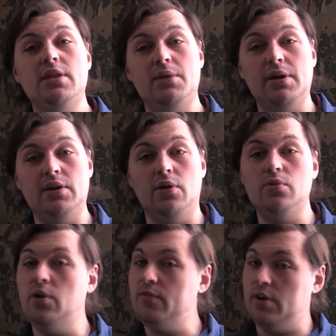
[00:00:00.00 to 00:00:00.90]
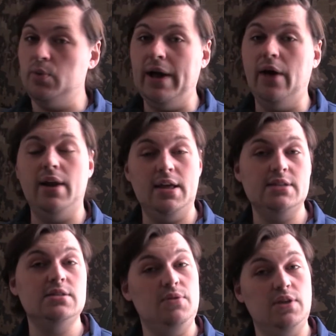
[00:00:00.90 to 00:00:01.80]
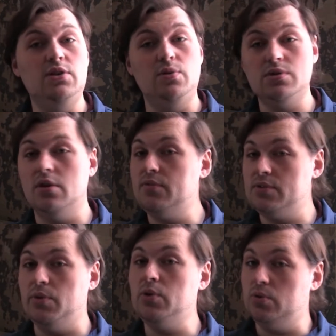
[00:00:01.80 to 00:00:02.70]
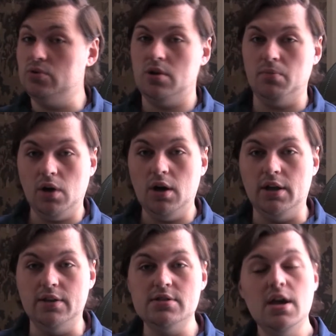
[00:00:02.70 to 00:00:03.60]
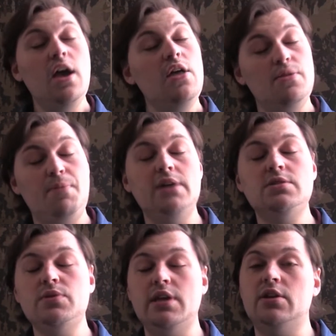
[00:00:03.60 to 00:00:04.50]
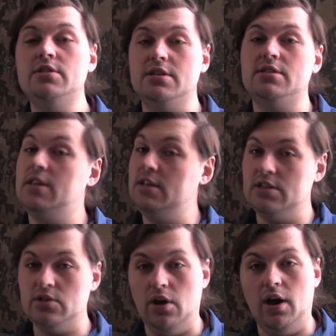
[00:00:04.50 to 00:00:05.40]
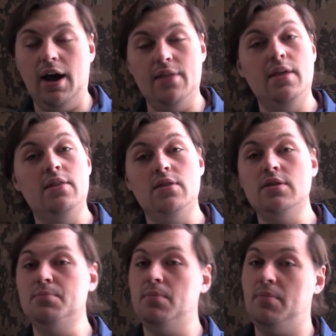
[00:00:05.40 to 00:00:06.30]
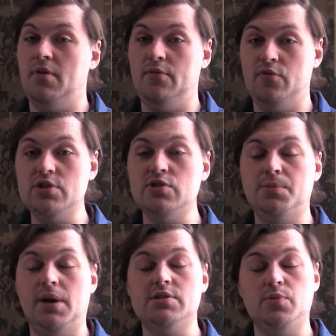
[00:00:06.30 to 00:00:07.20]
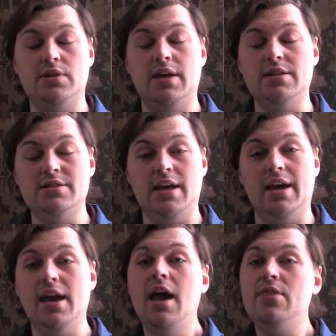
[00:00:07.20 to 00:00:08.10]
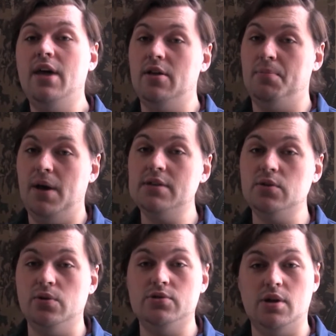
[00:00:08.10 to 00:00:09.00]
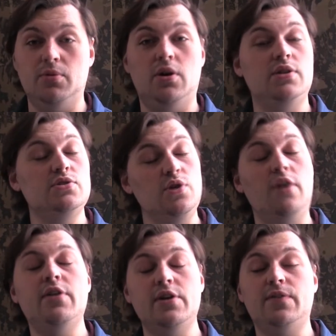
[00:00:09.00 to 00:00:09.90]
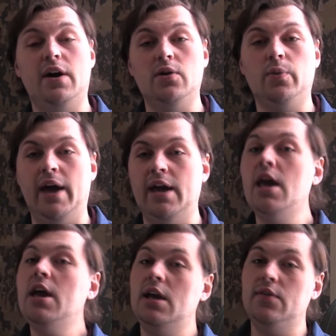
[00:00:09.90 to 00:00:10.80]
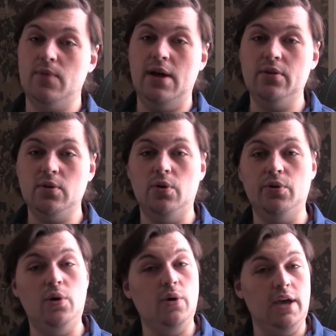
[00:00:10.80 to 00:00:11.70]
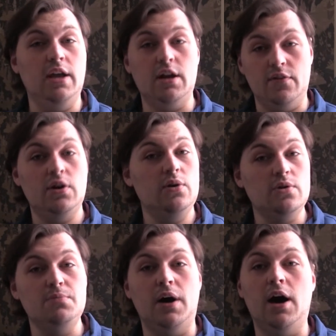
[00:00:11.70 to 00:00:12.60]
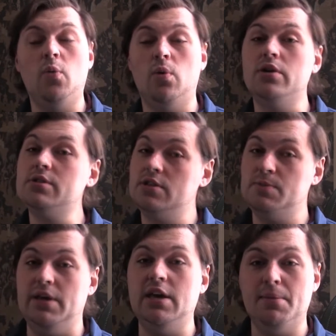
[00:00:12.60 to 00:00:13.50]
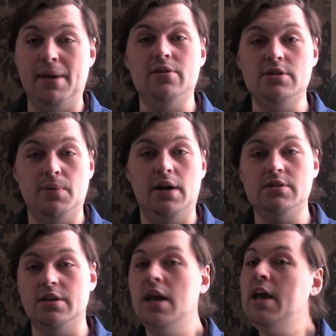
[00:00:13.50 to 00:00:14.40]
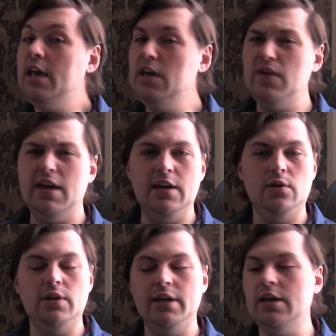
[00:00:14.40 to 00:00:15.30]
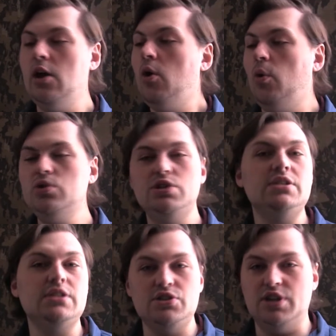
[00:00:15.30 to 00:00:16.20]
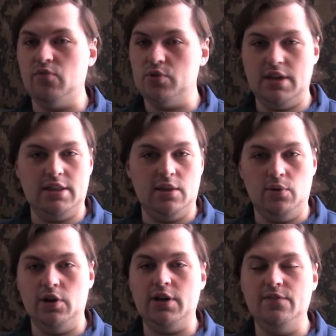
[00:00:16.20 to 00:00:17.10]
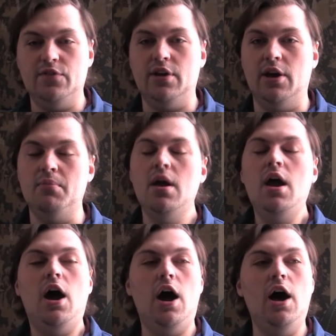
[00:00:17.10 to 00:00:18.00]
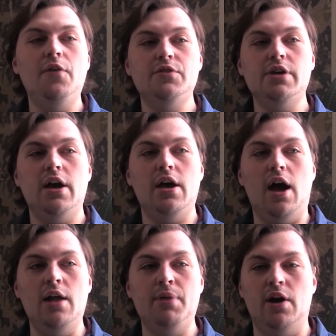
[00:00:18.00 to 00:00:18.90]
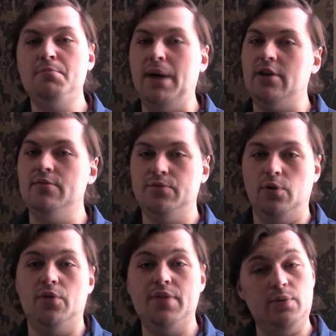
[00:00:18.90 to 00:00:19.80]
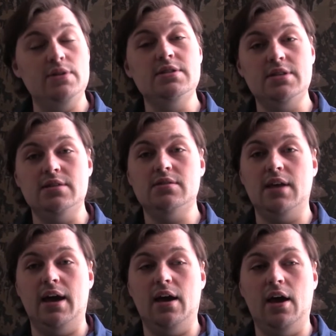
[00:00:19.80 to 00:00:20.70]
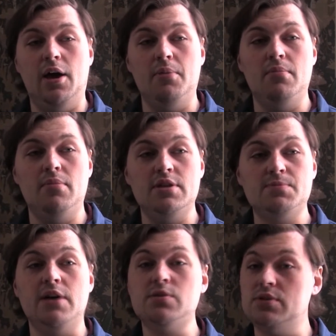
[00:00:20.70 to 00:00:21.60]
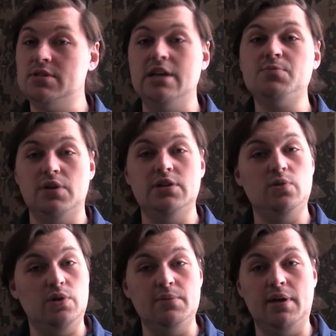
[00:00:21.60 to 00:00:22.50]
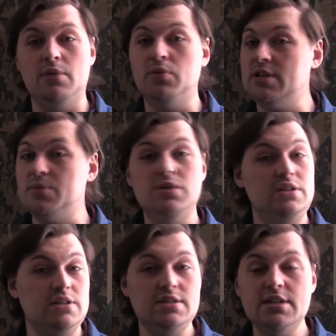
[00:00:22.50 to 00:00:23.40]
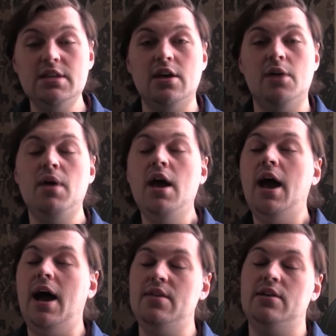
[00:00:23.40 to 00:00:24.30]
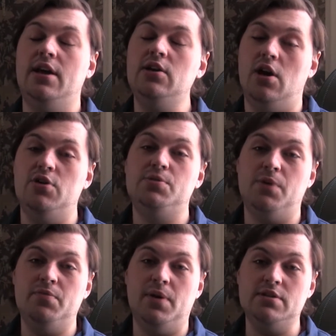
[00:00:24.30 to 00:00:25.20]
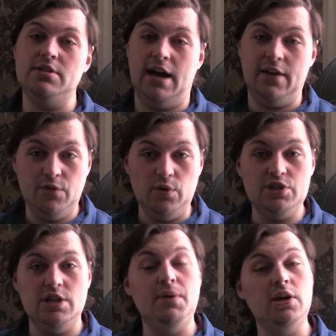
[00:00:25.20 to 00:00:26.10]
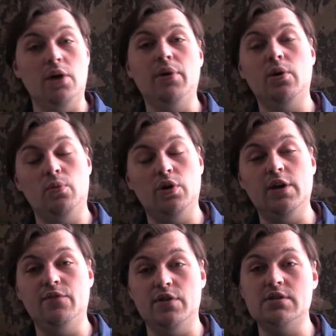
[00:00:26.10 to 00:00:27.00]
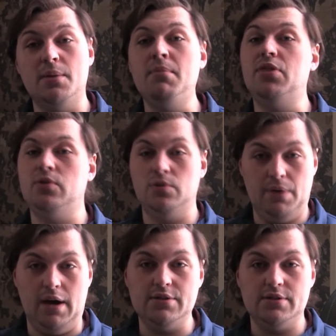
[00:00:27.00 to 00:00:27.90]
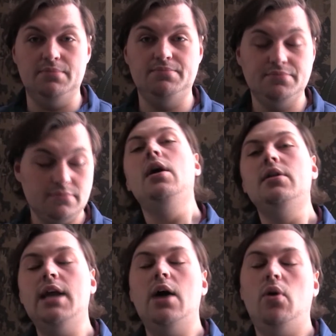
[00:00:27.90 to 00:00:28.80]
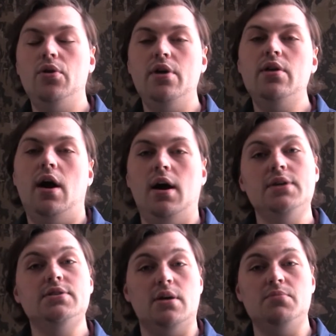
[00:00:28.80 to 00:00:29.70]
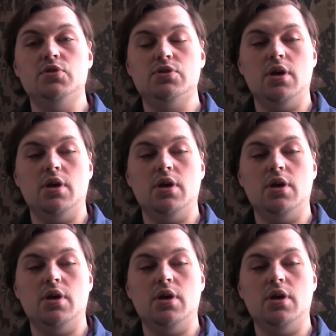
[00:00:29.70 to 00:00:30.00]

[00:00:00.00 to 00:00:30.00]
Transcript: they may know not very well and ask them if they knew of someone called Tom Collins. The person would then insist that they did not, and then the original person would then say that a person called Tom Collins not very far away, either around the corner or in another local bar, was speaking about this person, either illy or just in general saying that they were looking for them. After a bit of back and forth, they would insist that this person was desperately talking about them or desperately to see them, and then encourage the other person to act foolishly by going and looking for this mythical person. Now, although there are some